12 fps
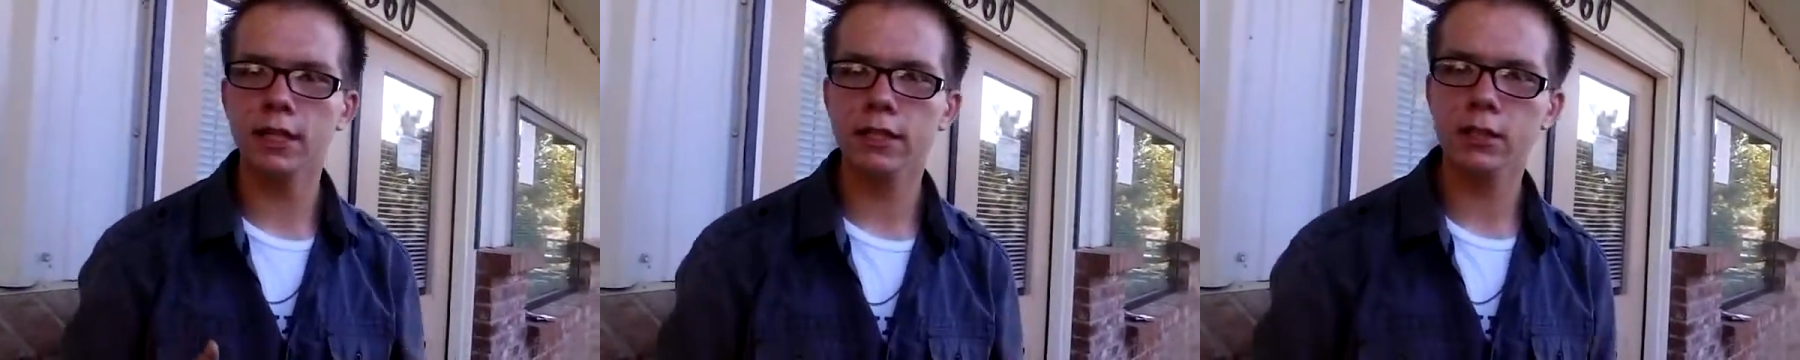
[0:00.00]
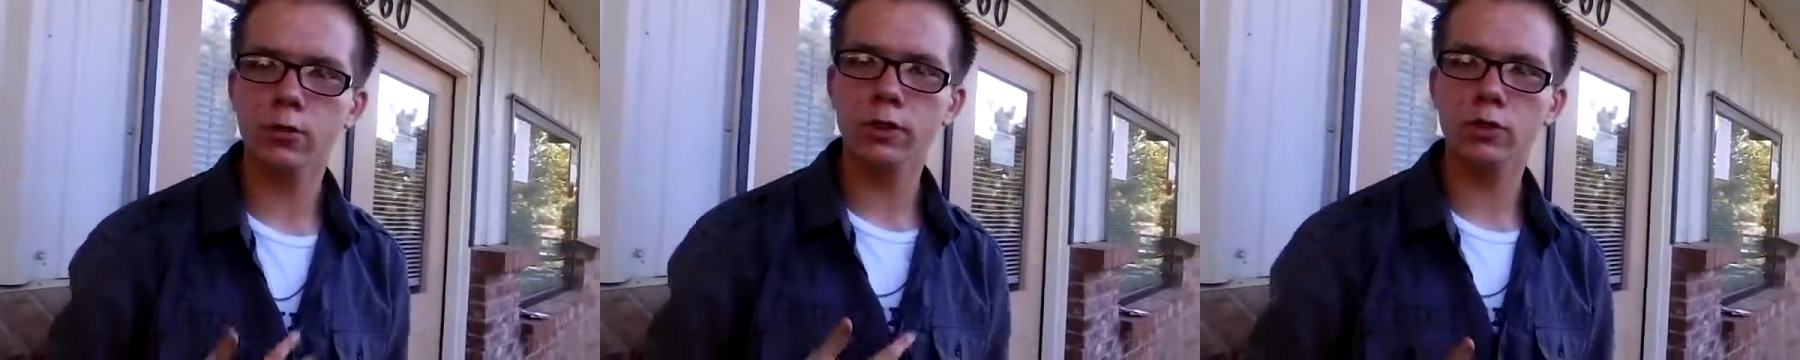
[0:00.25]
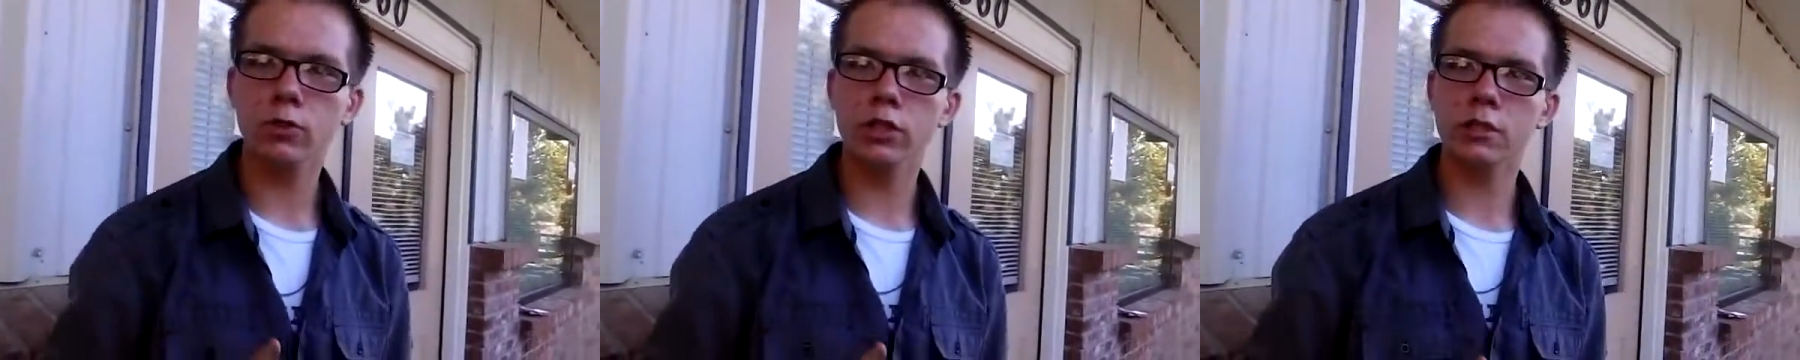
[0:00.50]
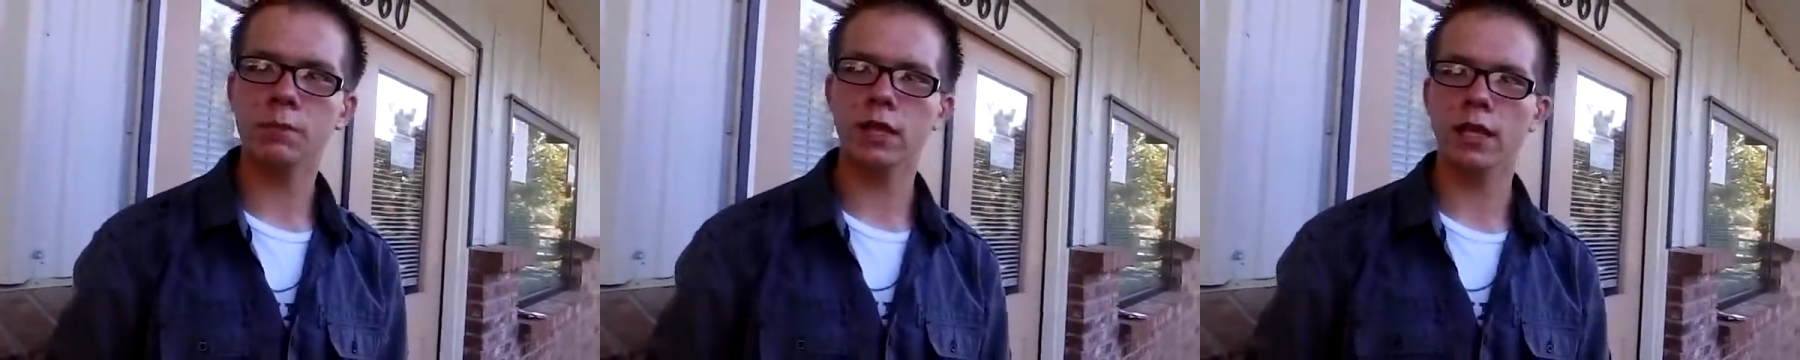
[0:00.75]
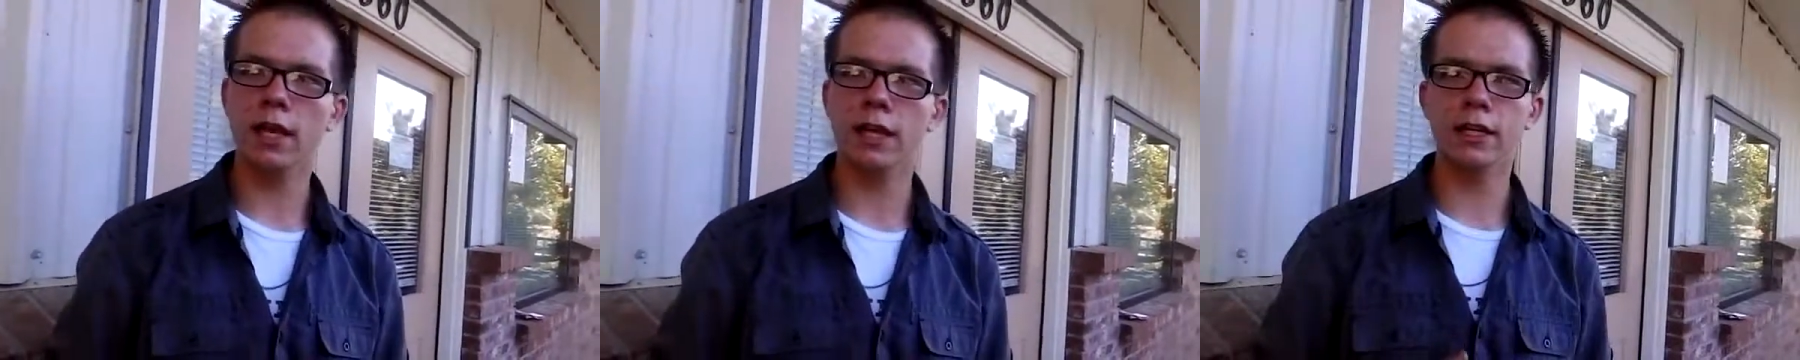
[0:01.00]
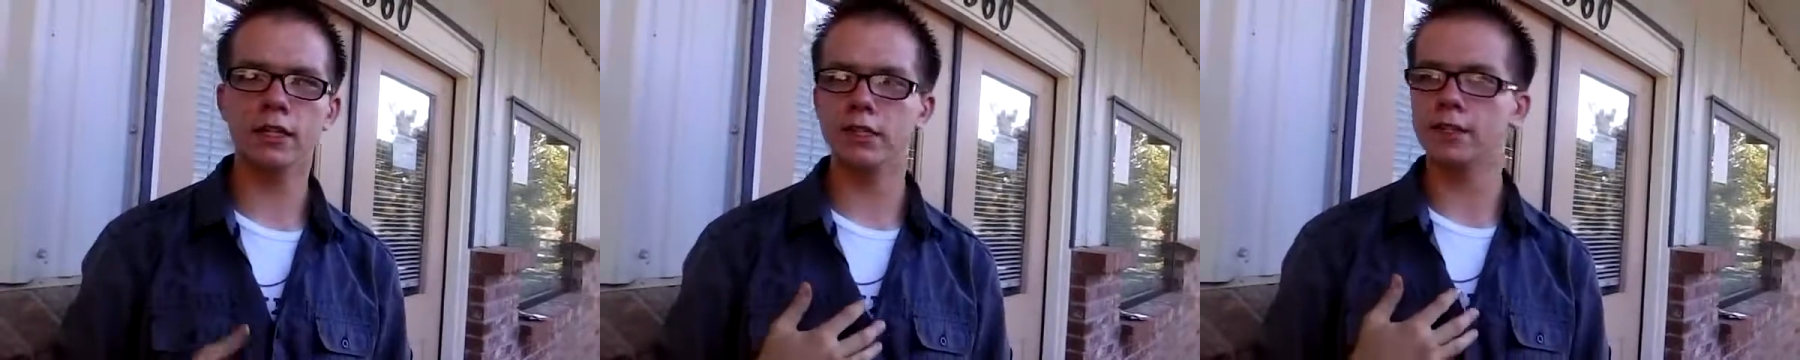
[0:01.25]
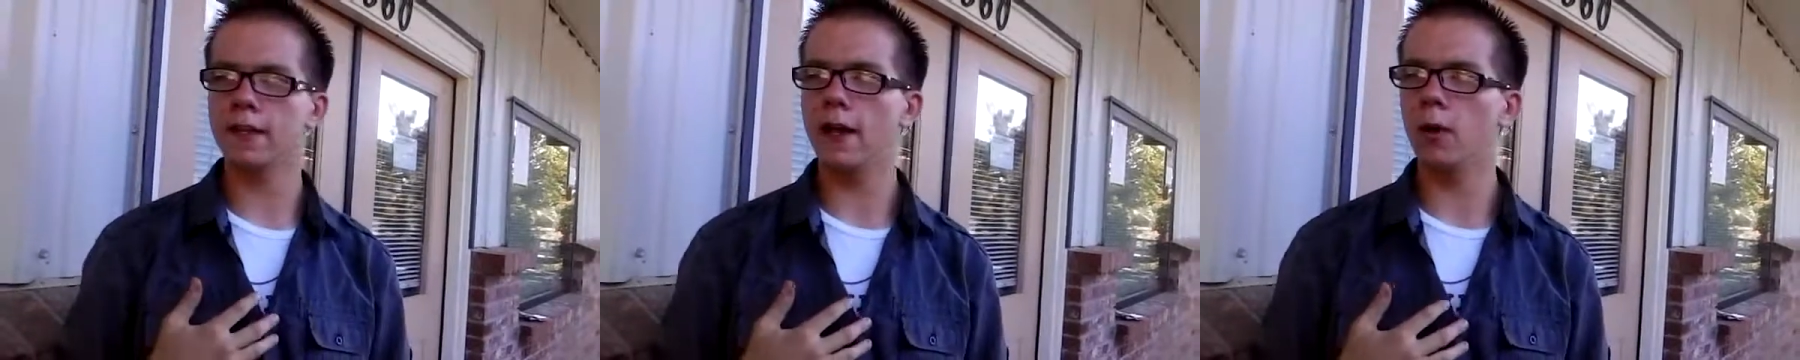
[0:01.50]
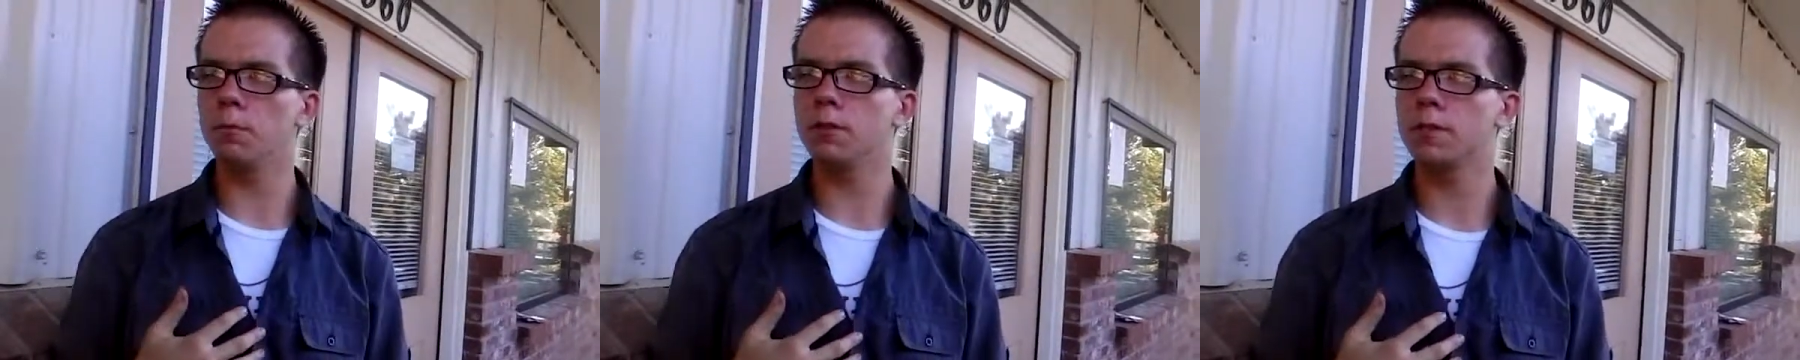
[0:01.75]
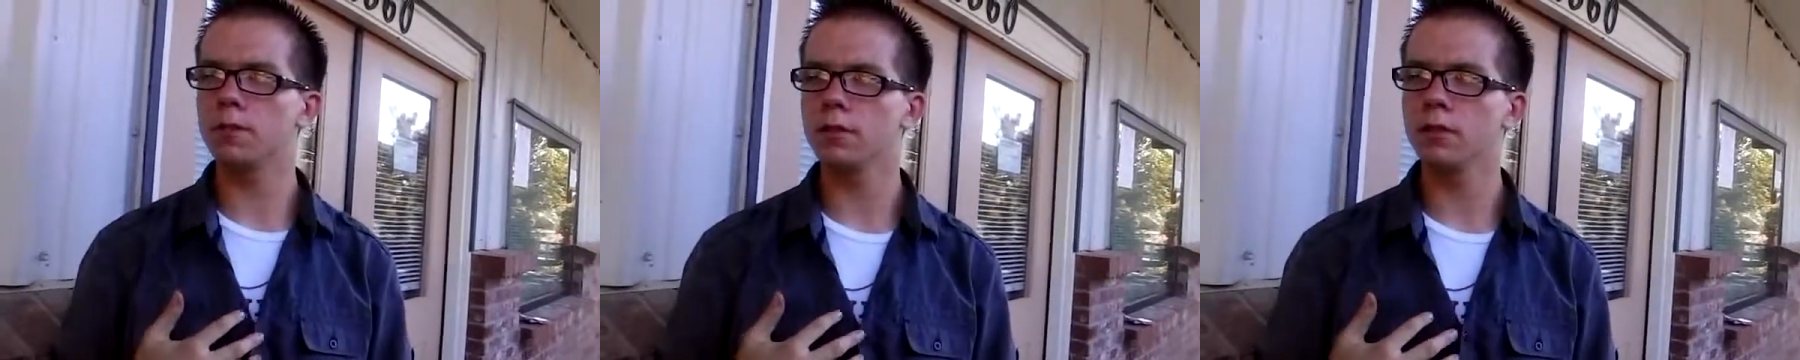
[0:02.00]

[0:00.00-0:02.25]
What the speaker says: that's going towards me, and it just helps.